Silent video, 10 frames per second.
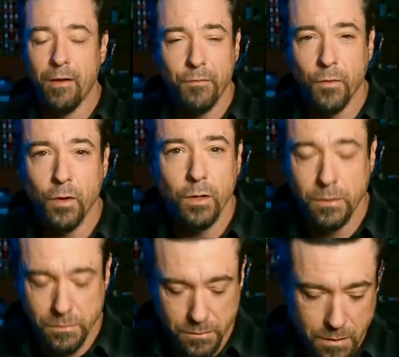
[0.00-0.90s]

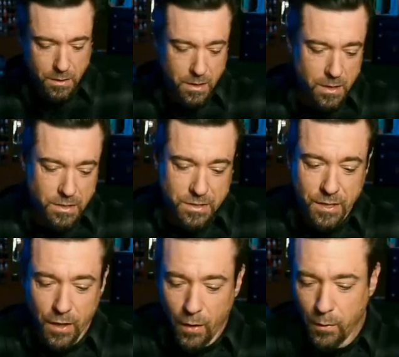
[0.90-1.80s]
ever,
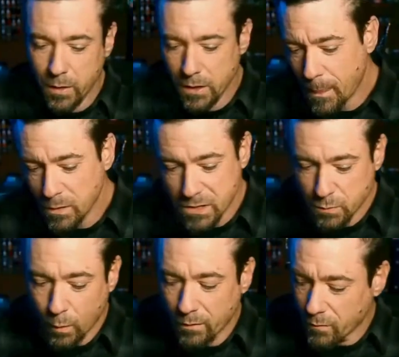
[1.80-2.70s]
so
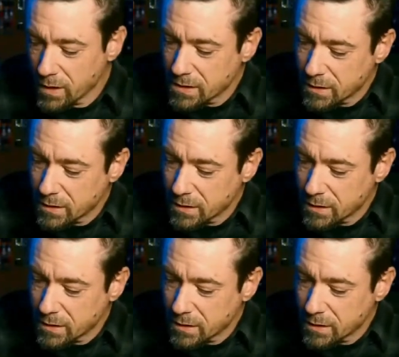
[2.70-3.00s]
which is one